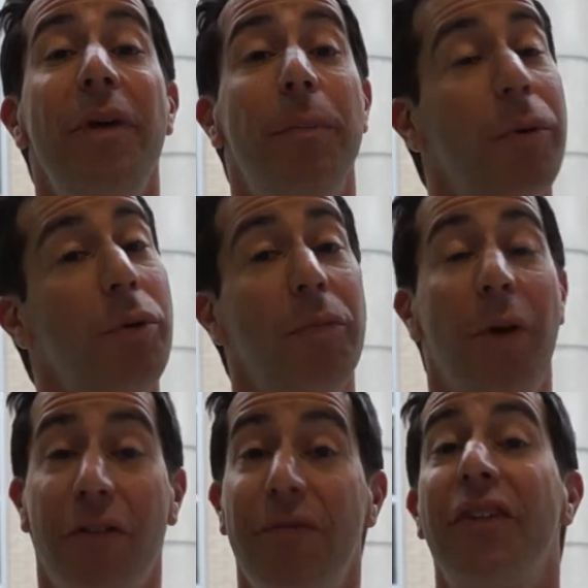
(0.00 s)
people with
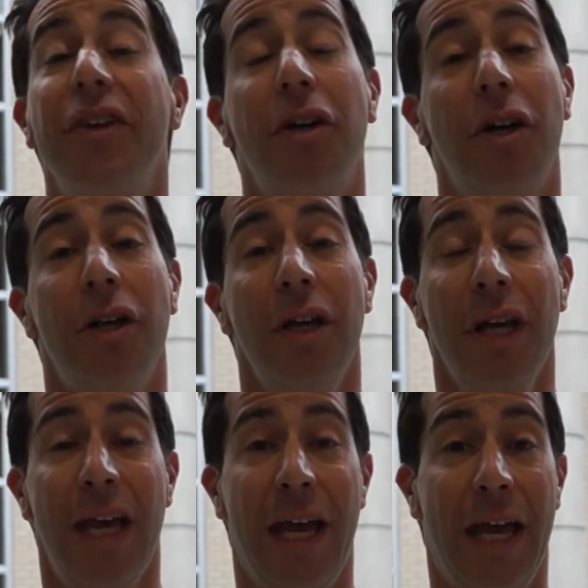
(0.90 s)
both physical
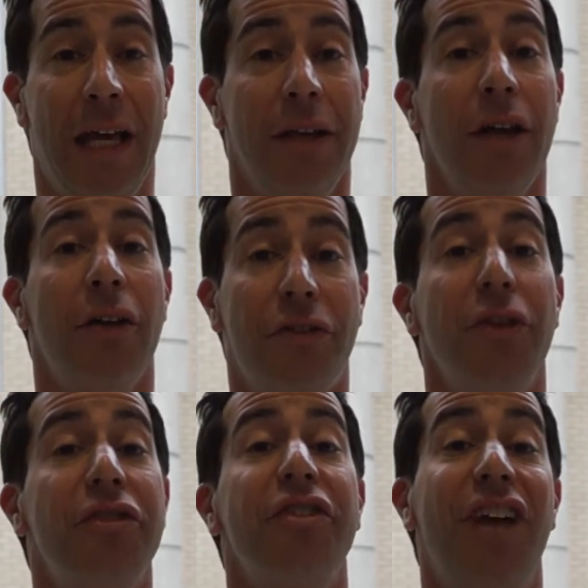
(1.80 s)
and
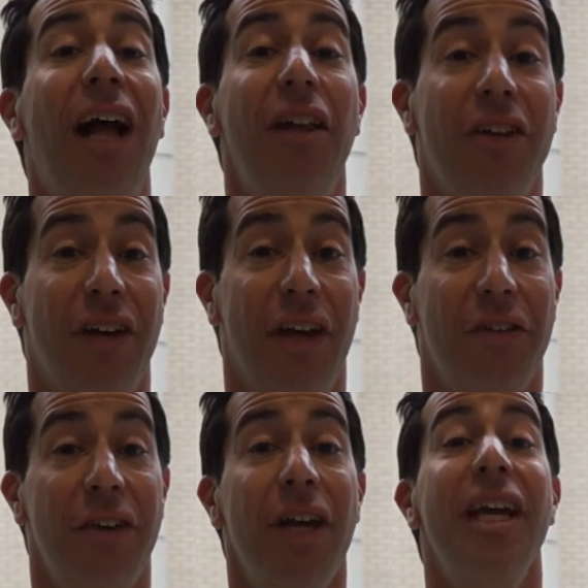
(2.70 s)
social
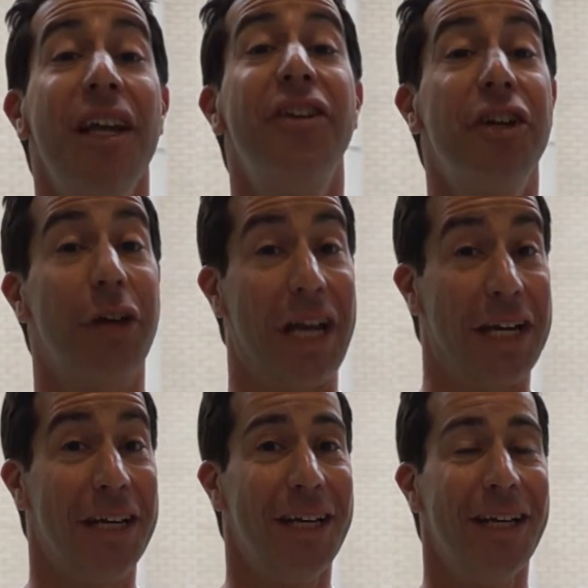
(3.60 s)
challenges integrate
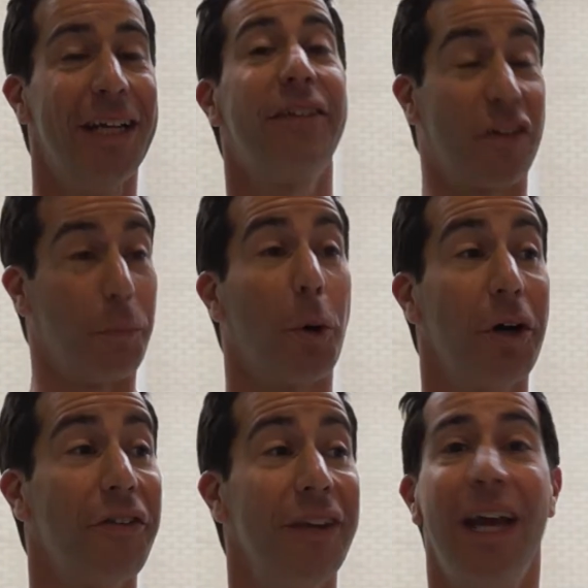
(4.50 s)
into
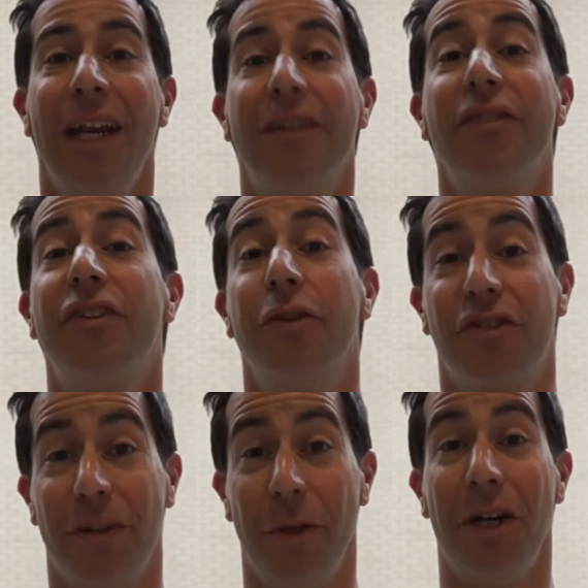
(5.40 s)
sports and into the Jewish
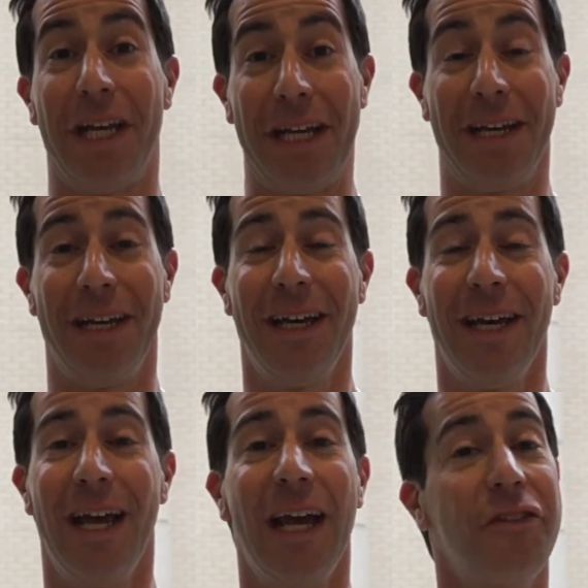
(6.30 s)
community.
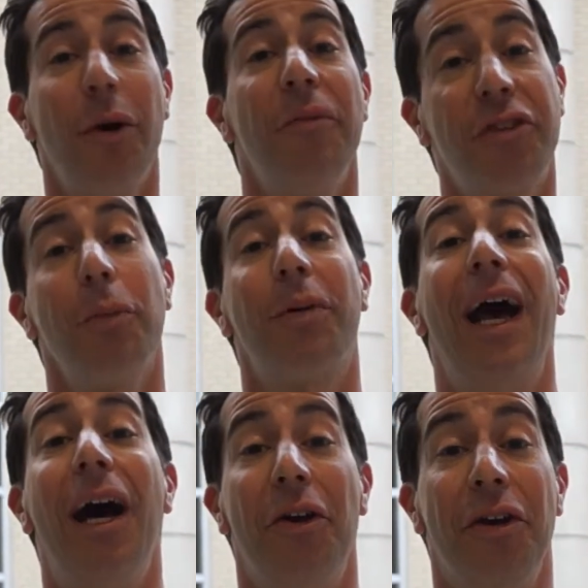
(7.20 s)
And so I'm so
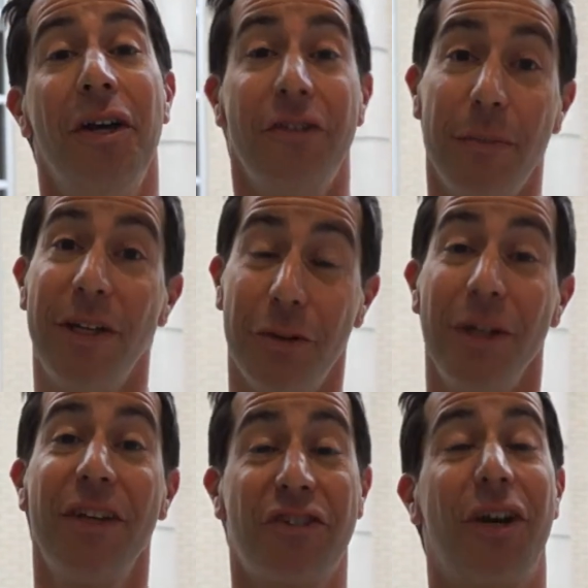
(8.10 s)
proud to be
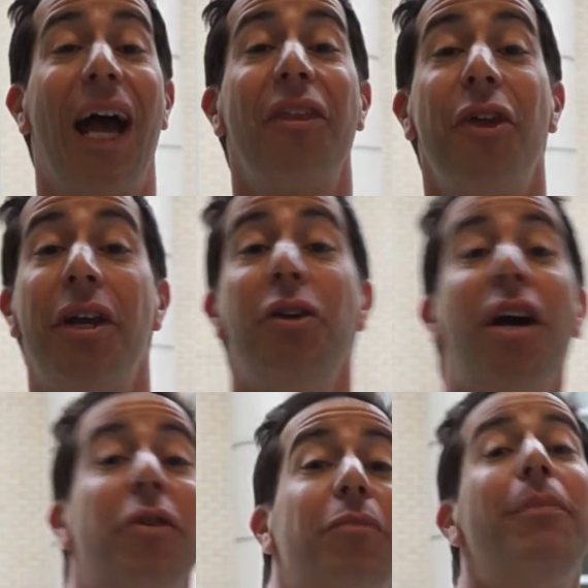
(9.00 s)
doing this triathlon
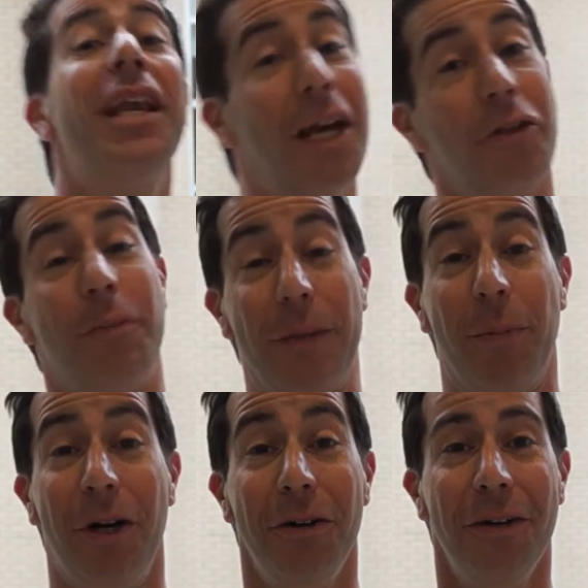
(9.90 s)
along with many other
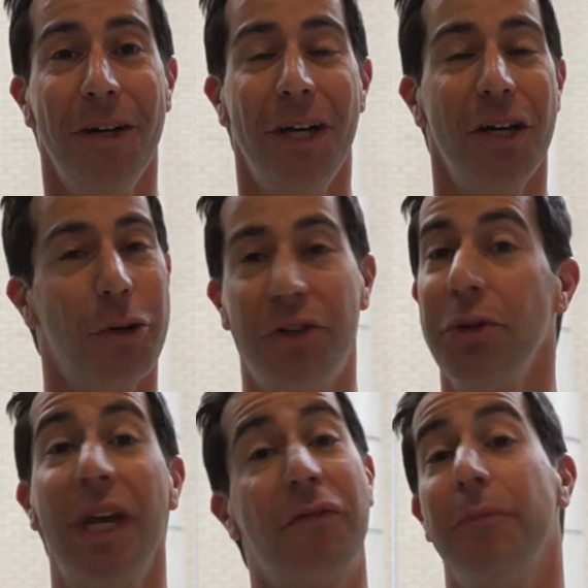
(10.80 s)
people who are
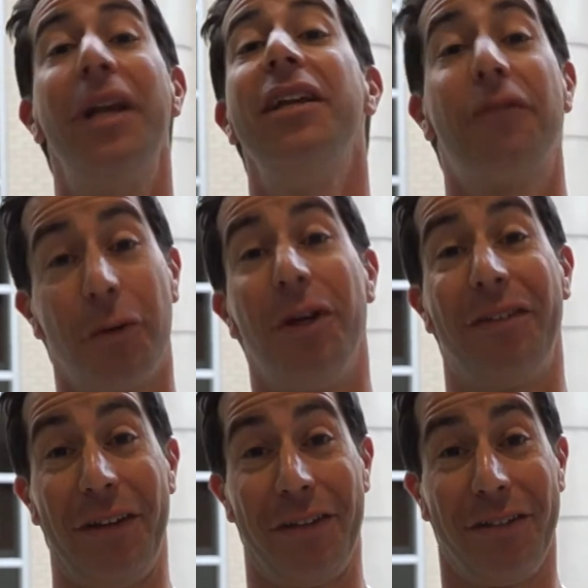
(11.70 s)
doing it for many different
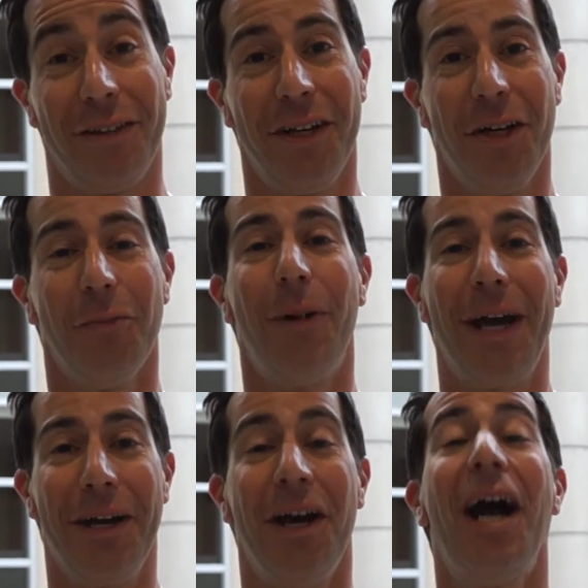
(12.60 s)
reasons.
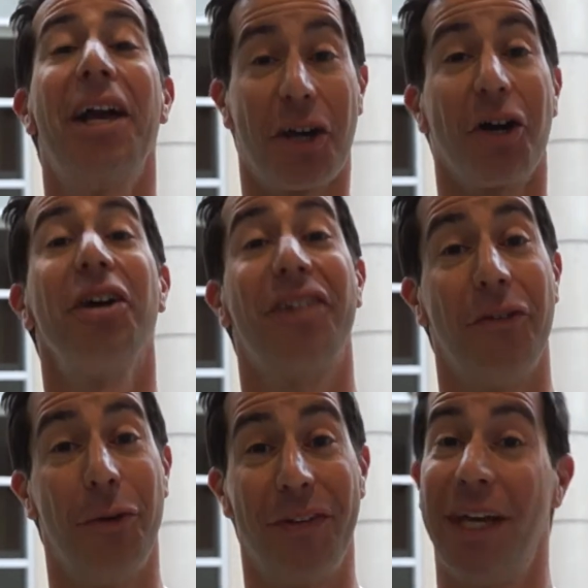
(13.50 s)
But I encourage
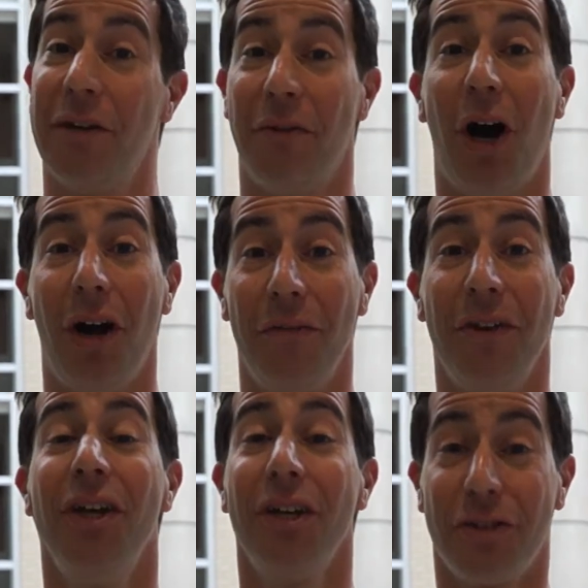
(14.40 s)
everyone to get
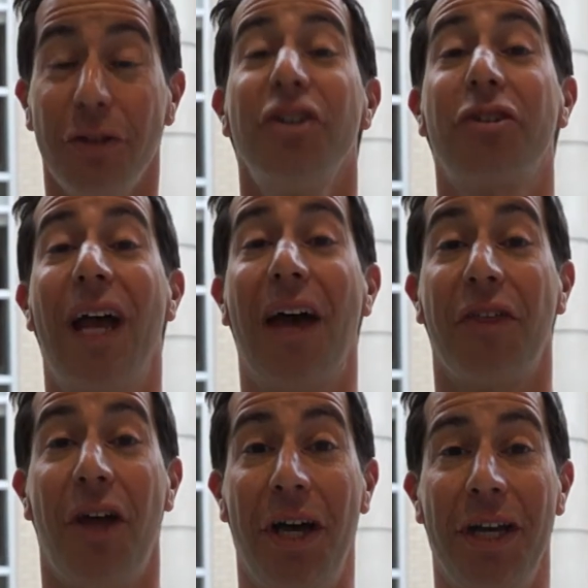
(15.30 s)
involved, do the
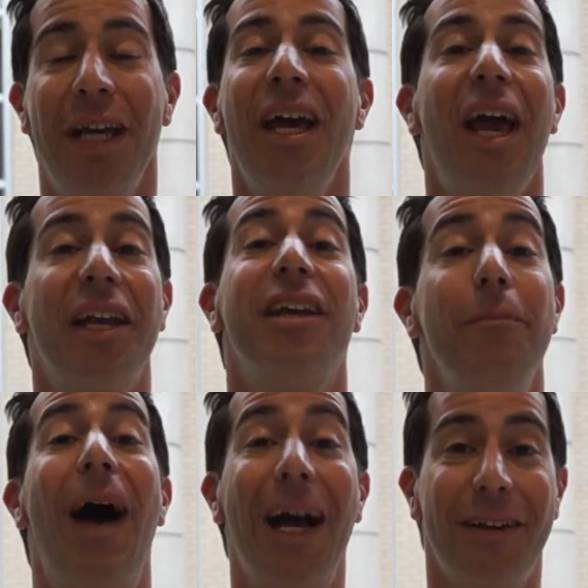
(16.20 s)
triathlon, and
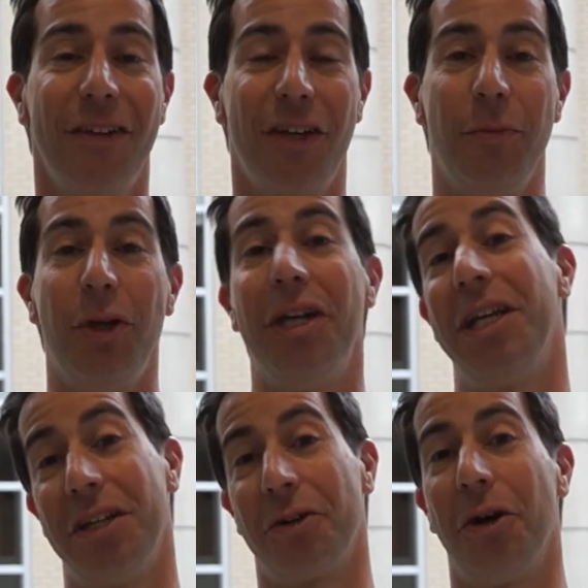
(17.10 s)
give back to the
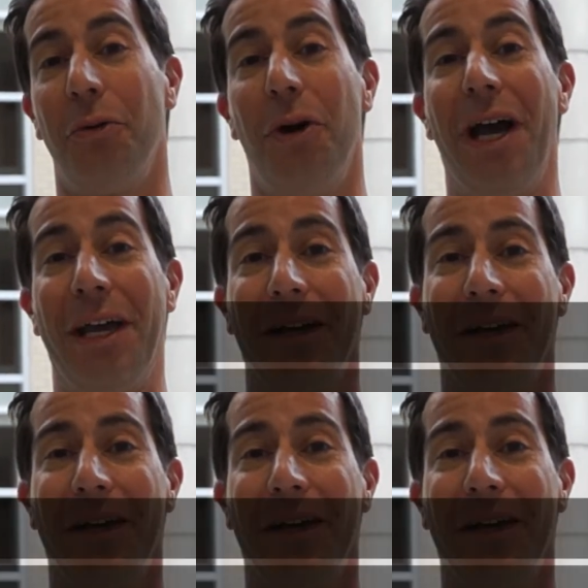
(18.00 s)
community in your own way.